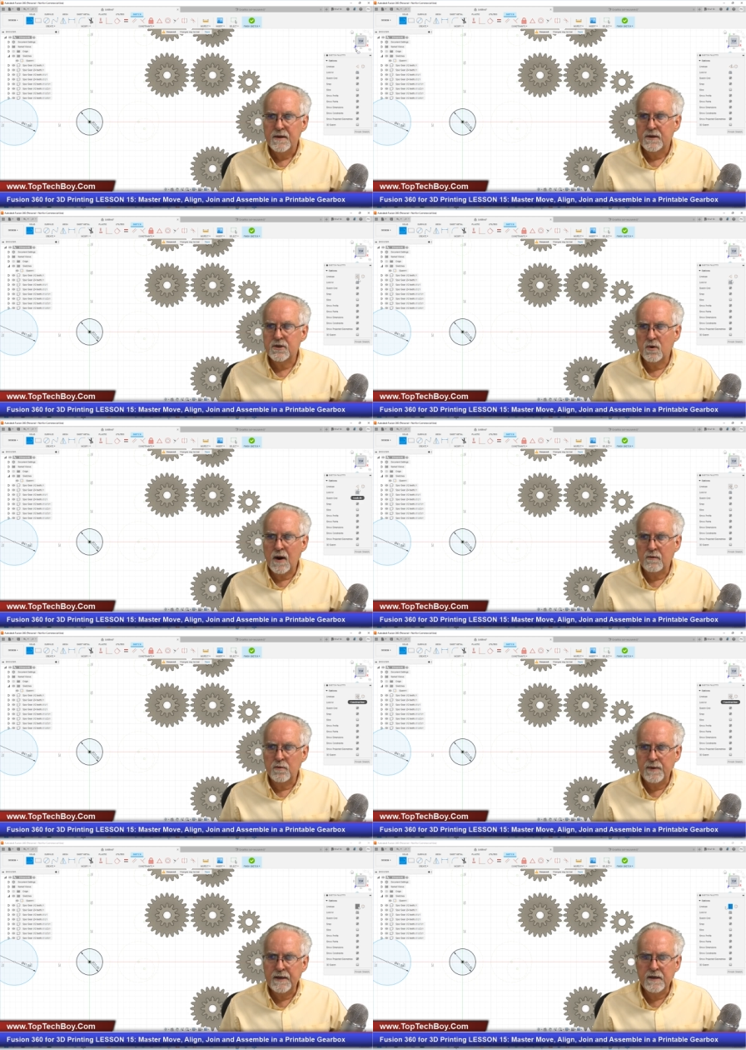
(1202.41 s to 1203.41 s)
So I will
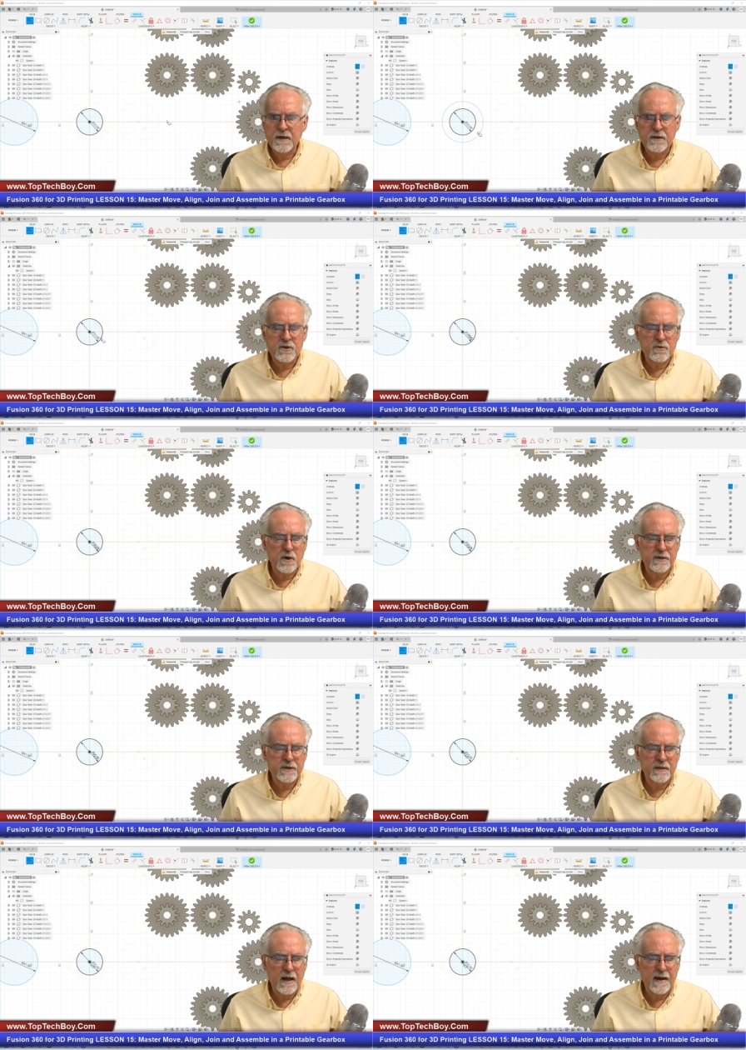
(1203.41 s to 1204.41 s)
make a
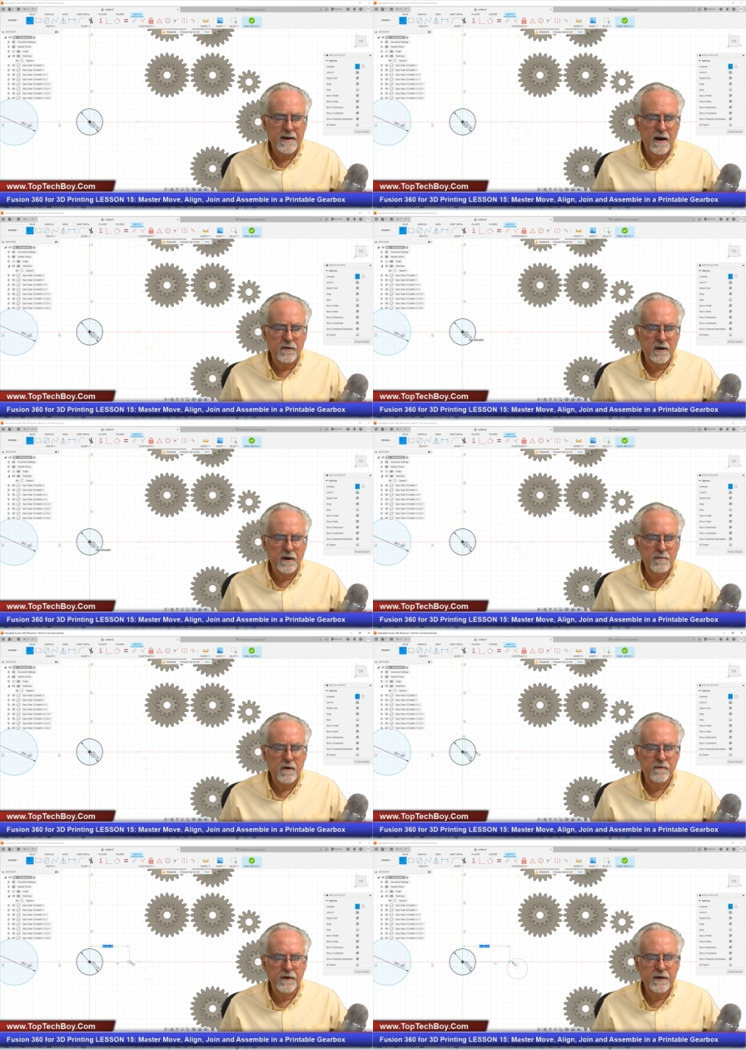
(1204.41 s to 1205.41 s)
construction line. I'll come
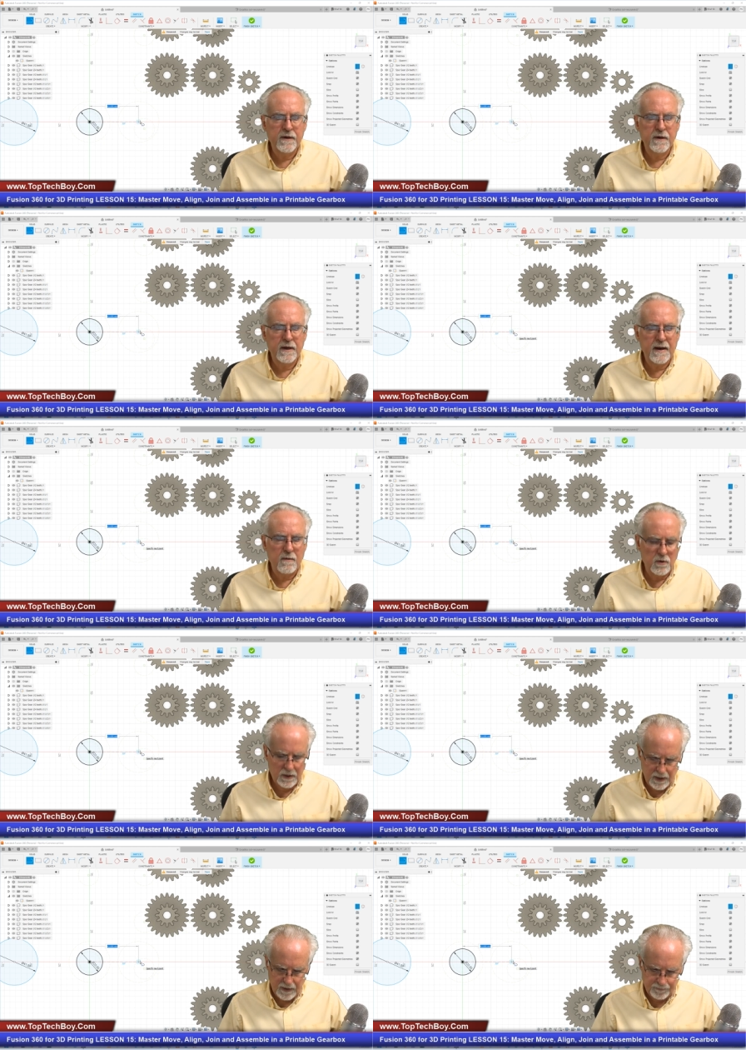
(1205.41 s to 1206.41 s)
over here and I will
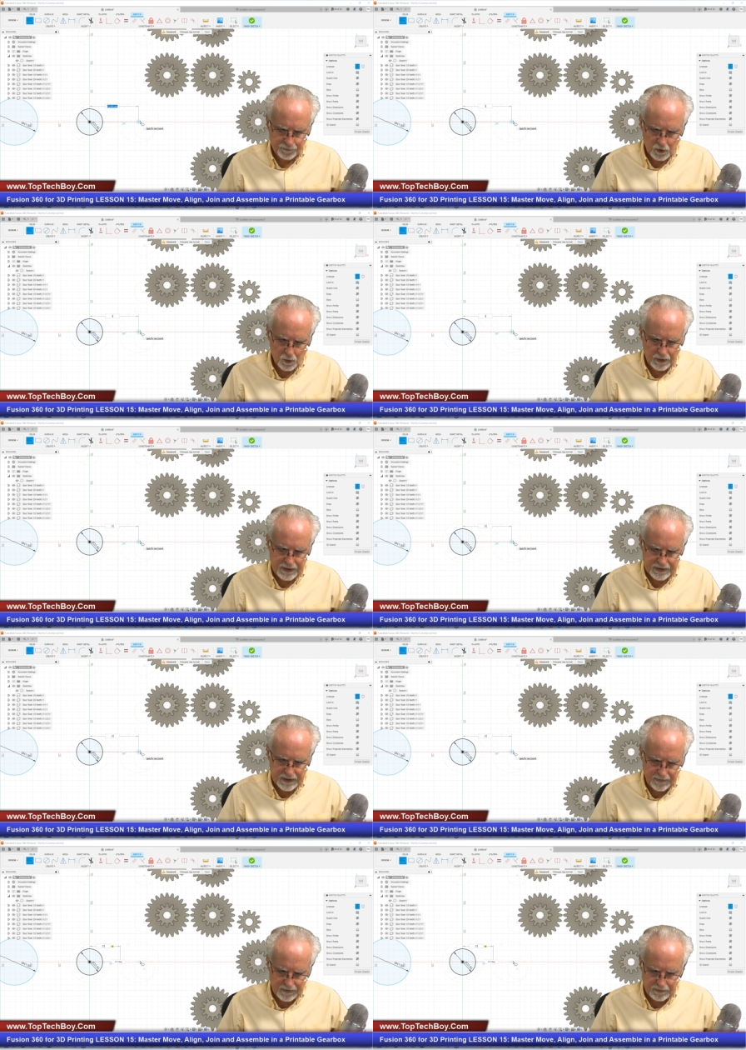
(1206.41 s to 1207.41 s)
come
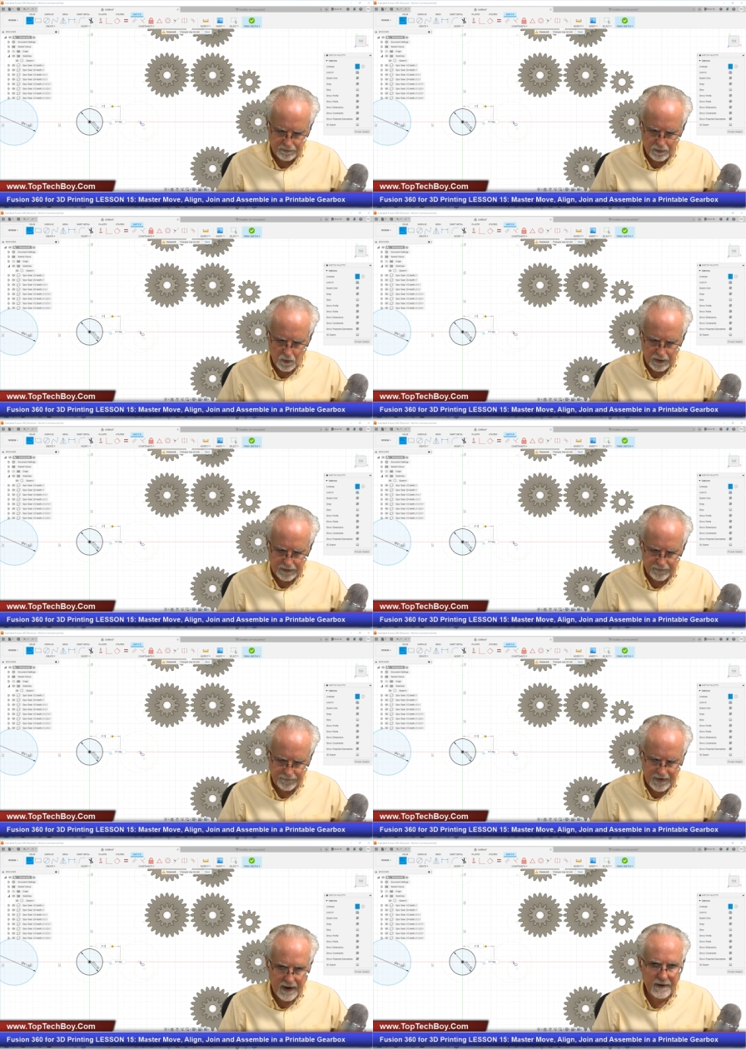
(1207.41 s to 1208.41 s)

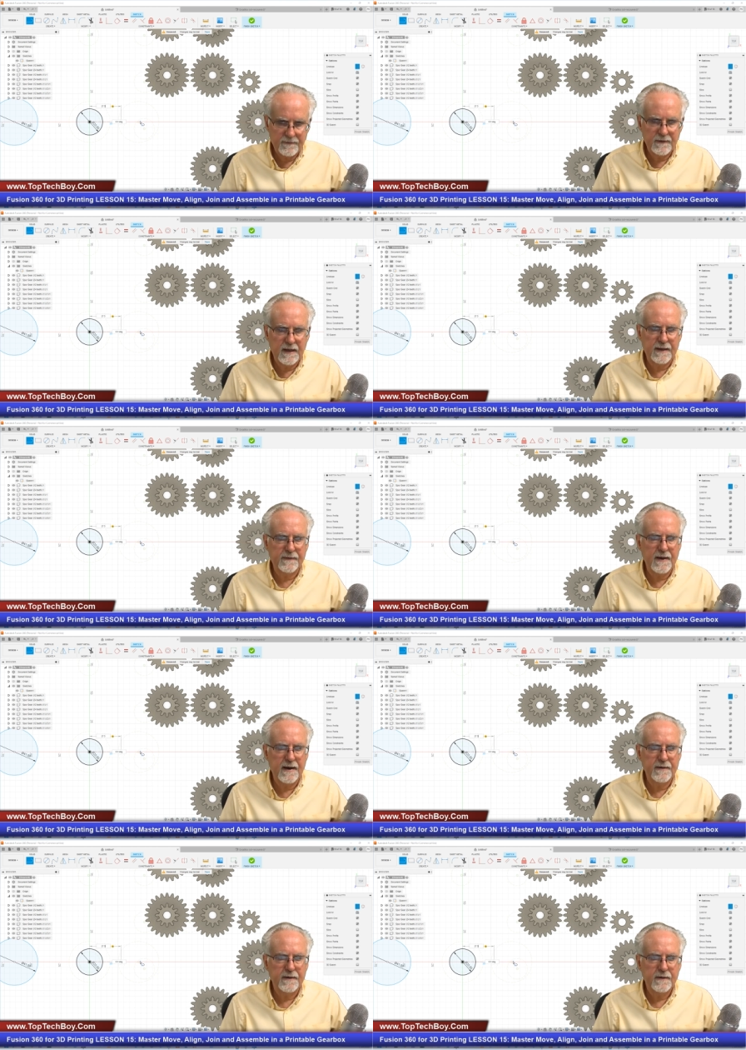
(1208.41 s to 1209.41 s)
27.5 like
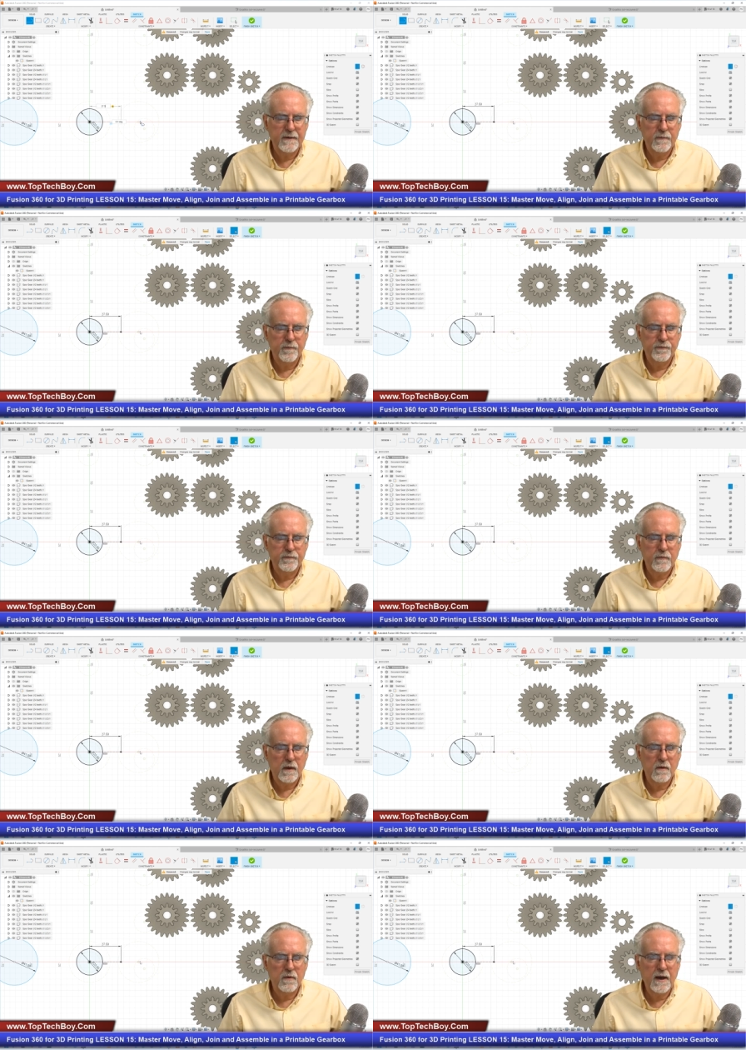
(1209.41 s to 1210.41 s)
that.
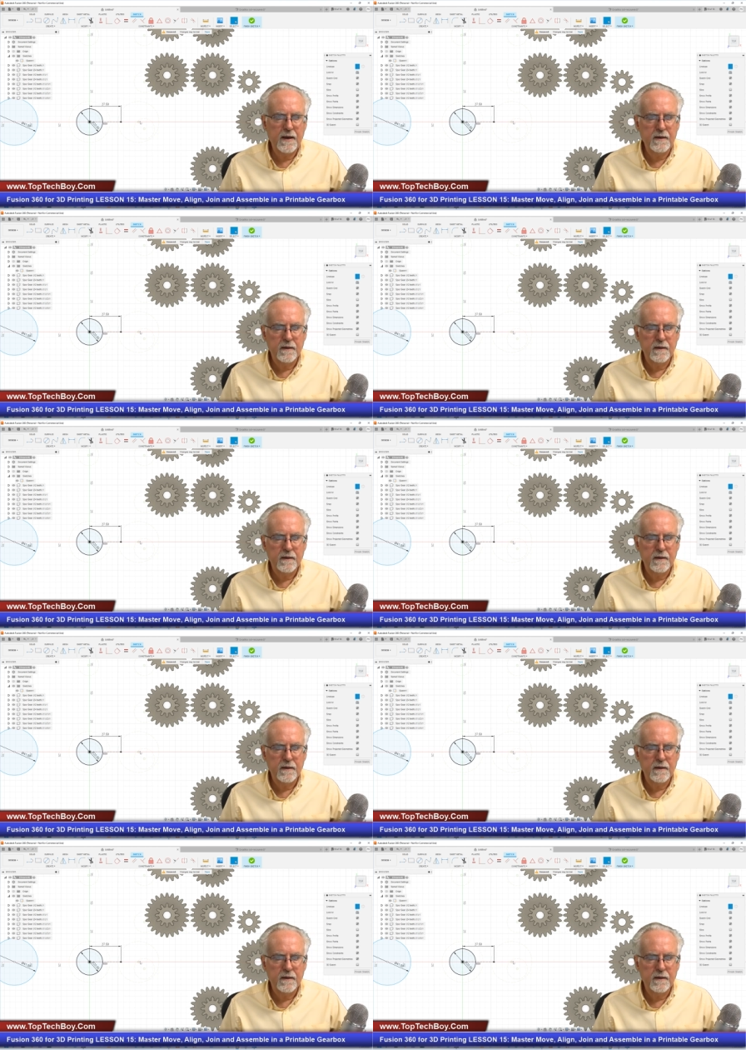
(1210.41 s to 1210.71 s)
Okay.